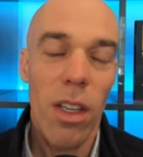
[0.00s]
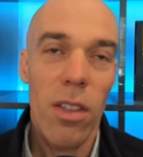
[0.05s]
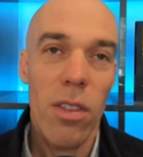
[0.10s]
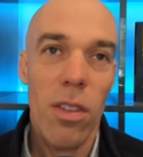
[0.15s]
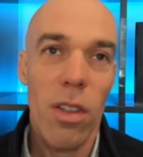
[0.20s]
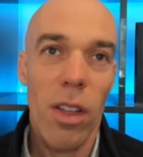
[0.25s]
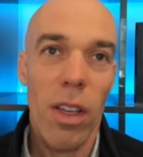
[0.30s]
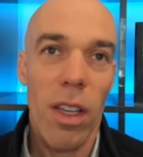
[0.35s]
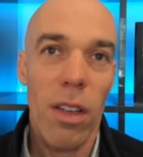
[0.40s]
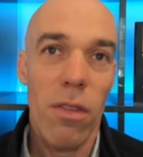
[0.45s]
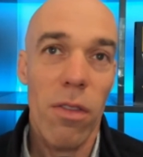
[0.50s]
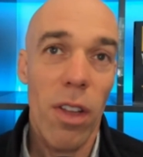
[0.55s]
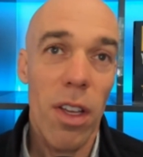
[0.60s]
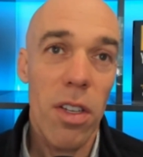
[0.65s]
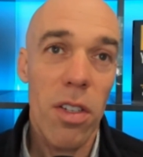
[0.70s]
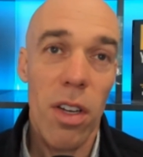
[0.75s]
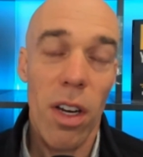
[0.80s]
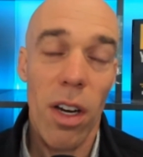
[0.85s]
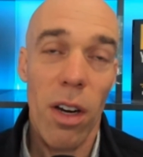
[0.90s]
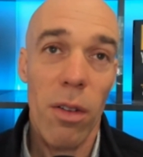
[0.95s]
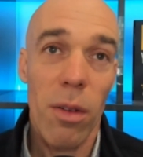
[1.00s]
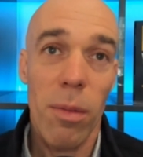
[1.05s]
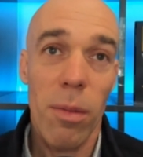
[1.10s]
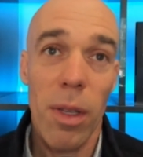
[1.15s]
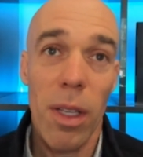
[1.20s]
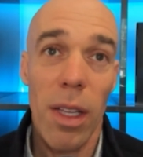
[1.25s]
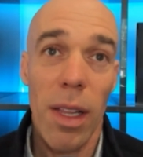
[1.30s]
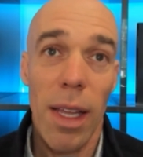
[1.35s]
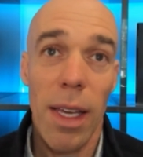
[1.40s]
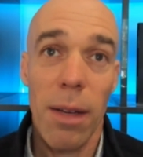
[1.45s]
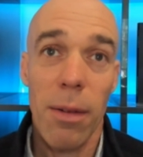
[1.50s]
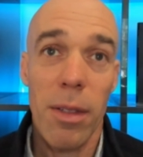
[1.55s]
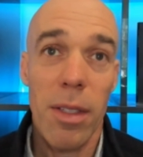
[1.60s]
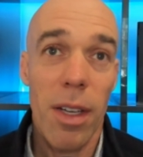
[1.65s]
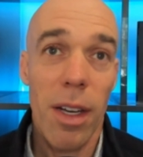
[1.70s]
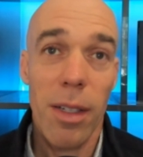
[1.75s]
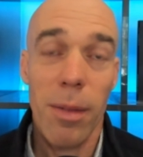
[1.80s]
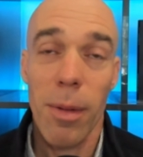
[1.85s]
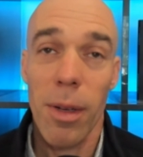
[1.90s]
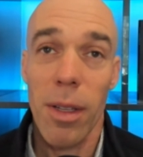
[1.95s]
So like inflationary would be like we
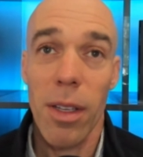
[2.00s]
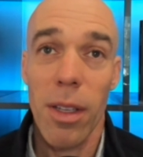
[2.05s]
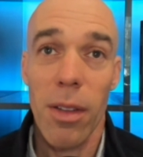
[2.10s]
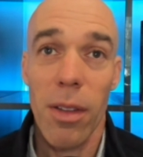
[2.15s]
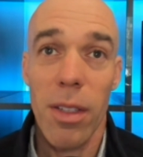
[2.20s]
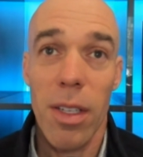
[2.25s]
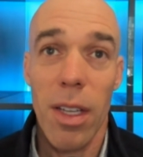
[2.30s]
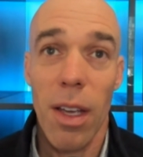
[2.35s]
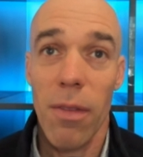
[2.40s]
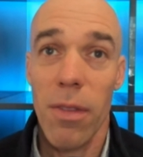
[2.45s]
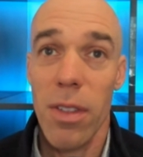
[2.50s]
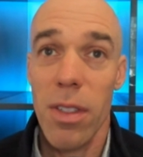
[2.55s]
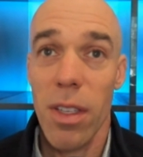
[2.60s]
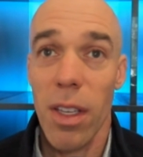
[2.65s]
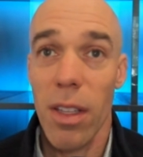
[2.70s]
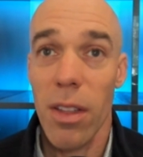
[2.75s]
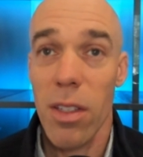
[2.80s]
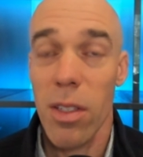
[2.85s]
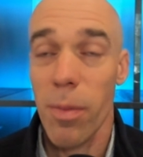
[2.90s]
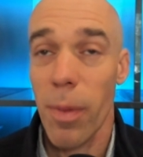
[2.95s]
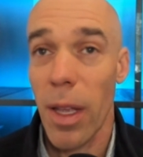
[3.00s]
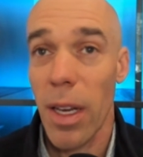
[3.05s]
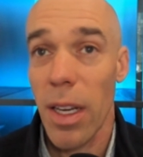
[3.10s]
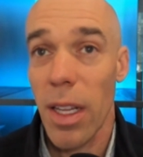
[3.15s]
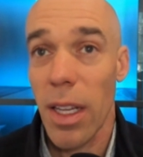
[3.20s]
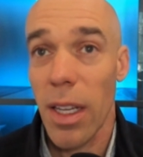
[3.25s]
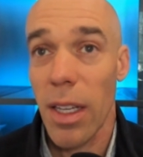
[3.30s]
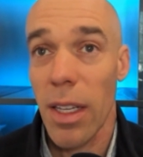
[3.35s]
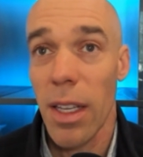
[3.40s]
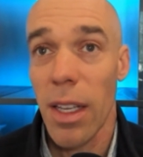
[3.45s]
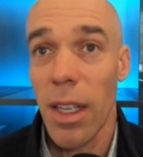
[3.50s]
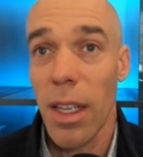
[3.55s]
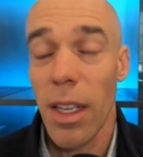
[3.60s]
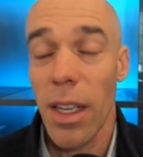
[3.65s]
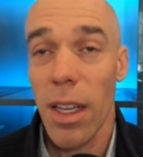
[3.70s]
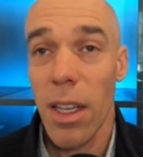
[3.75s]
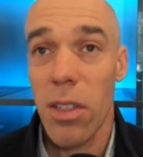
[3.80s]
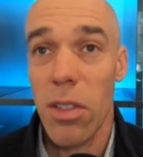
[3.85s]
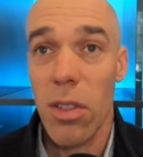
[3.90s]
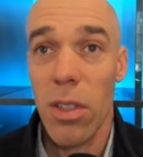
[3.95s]
talked about, the deficit, the spending
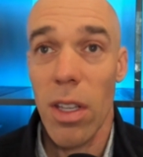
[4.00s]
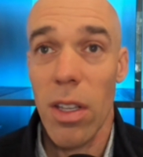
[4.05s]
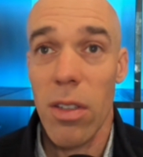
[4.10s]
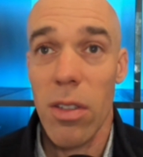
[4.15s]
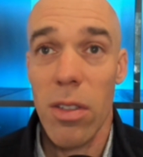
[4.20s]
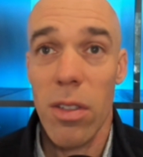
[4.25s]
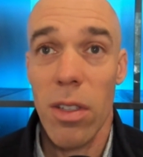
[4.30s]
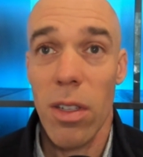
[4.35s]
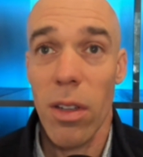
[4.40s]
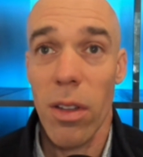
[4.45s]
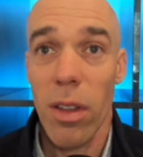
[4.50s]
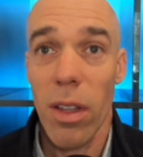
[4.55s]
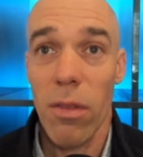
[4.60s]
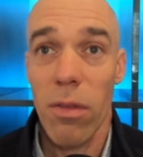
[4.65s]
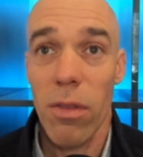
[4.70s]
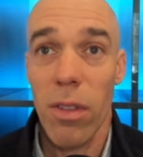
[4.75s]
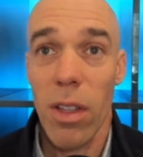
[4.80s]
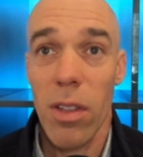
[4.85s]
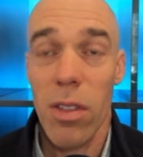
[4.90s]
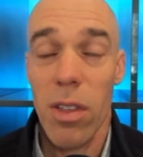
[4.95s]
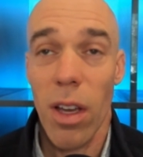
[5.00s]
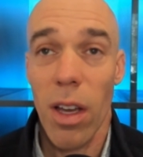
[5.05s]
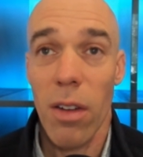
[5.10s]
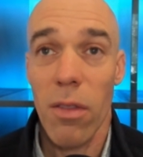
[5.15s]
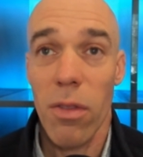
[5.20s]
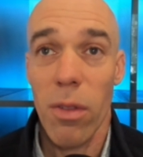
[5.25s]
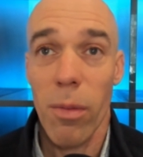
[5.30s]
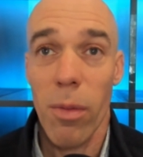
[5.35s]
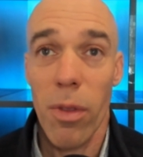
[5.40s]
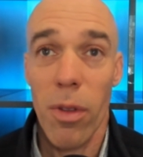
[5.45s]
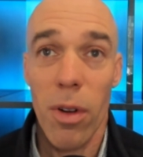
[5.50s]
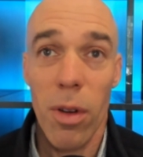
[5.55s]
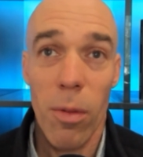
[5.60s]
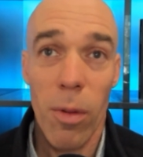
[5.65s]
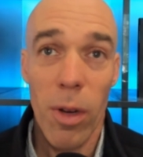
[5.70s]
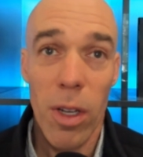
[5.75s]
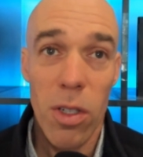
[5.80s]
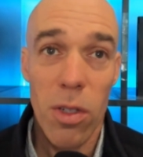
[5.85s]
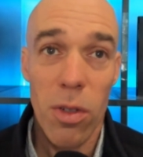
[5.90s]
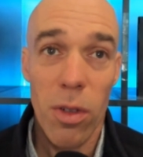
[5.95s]
is it's gone from
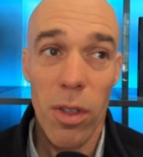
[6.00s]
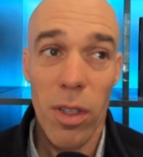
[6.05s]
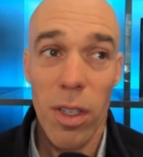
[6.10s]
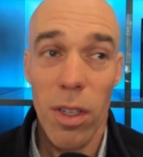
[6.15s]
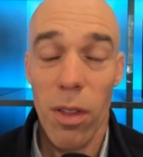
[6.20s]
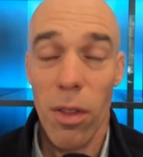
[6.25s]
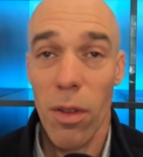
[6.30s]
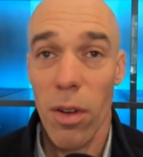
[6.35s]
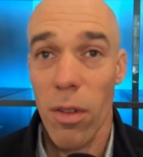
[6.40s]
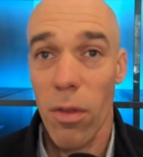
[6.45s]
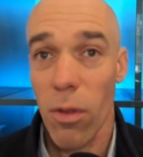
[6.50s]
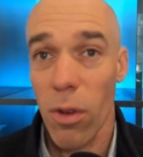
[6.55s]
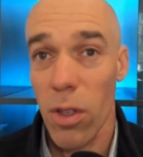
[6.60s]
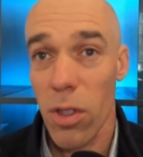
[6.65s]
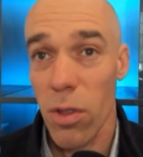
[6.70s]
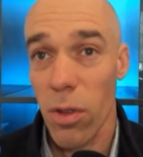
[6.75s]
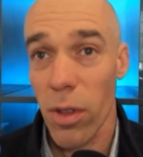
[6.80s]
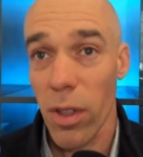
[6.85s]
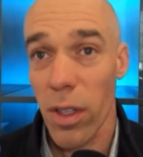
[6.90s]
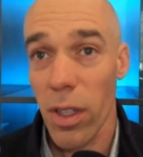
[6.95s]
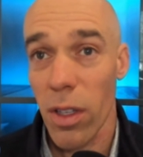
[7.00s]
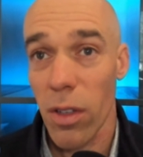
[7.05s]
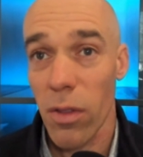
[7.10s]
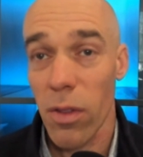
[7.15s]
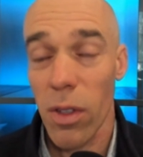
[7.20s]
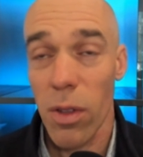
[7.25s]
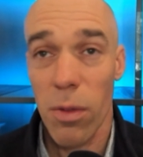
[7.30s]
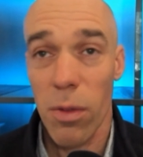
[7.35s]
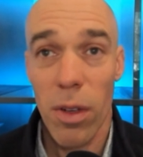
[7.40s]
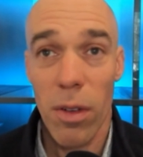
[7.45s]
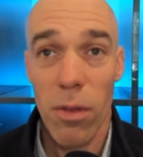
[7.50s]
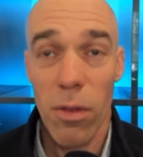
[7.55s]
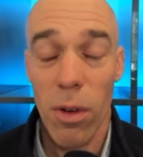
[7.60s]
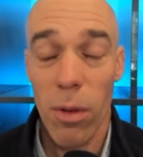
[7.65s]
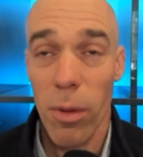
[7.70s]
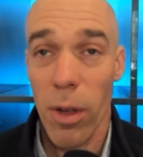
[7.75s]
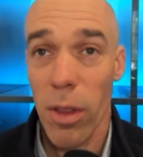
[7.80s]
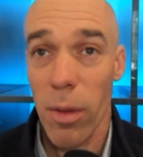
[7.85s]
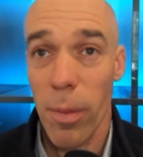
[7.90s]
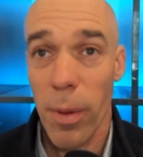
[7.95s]
31 trillion to 34 trillion over a 3 or 4
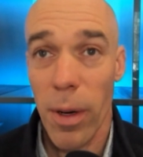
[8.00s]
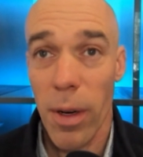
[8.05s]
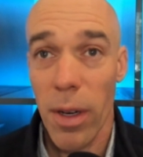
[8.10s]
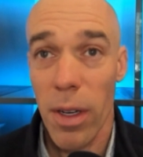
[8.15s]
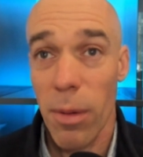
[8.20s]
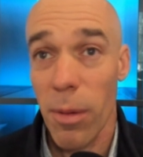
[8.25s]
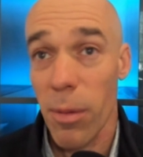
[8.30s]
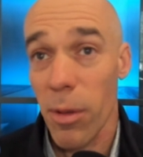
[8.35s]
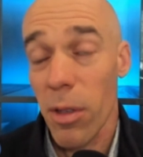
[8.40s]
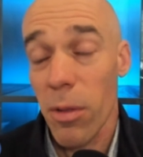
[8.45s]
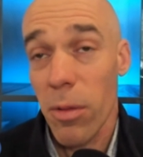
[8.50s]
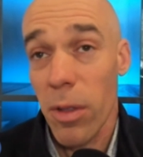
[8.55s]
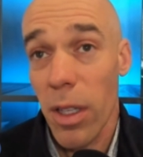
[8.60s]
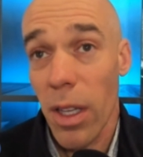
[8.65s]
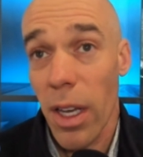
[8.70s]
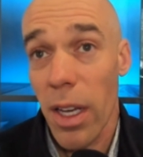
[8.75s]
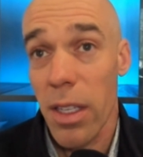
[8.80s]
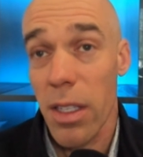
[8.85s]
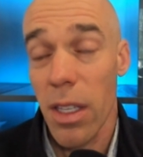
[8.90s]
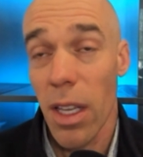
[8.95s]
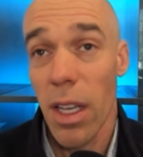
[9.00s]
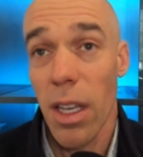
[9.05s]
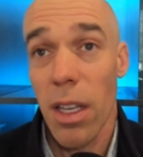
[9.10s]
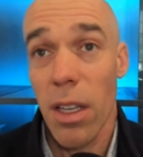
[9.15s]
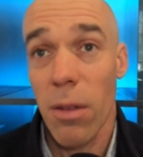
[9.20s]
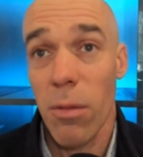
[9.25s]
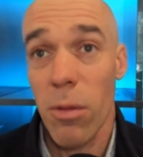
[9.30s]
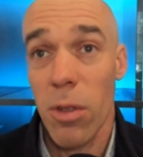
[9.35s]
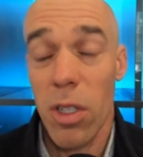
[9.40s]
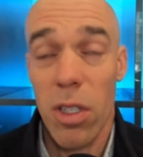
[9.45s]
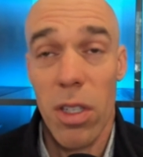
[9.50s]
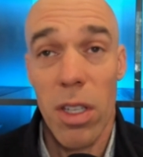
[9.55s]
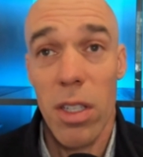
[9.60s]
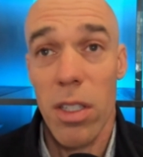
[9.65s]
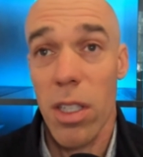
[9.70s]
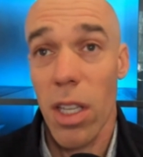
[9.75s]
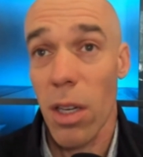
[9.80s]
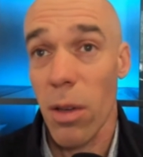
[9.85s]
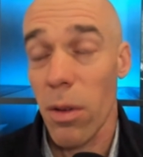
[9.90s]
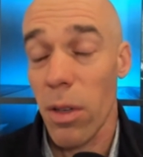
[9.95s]
month period. People don't realize we're just
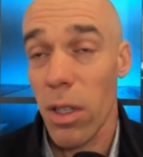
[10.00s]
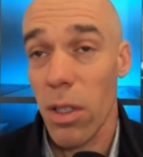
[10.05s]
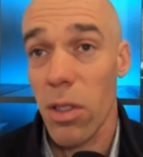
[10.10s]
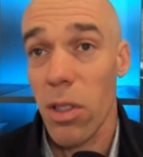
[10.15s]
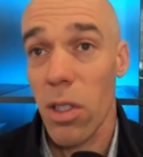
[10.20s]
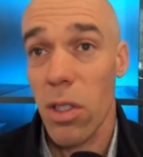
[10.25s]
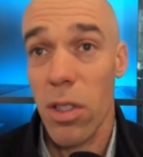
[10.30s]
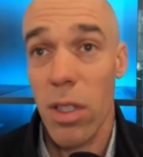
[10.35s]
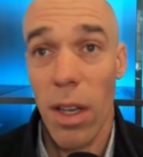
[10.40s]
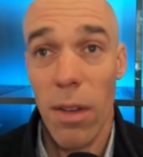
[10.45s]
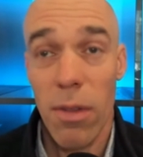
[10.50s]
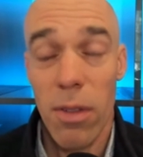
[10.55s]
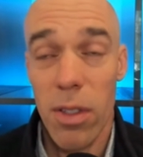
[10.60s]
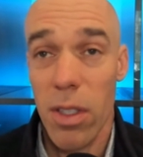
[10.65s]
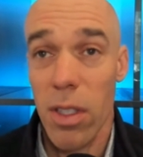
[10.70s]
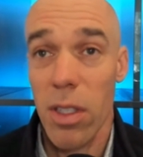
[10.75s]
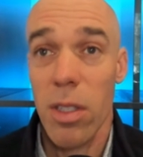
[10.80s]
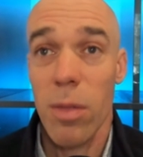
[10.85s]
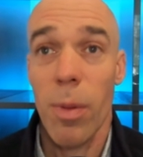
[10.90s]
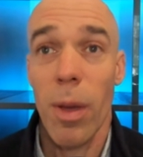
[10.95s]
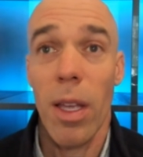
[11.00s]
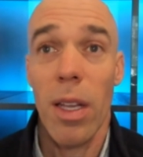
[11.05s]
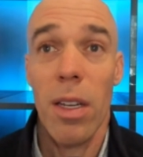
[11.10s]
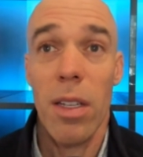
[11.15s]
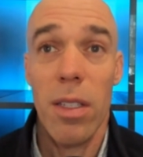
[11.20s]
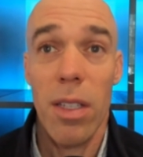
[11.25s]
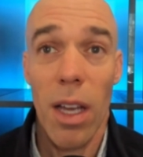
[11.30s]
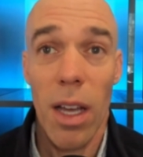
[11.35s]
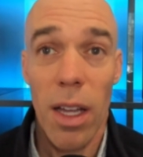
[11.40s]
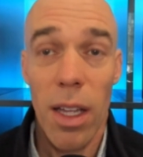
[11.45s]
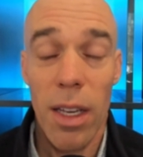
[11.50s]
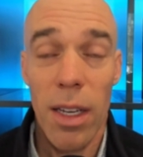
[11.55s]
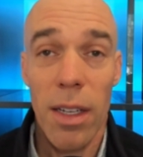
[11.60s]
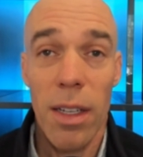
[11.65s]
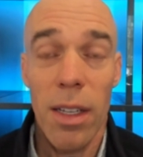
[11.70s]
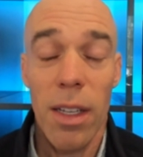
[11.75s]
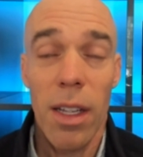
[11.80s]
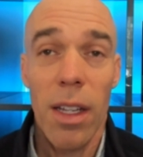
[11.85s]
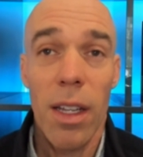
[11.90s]
continuing to just deficit spend a ton.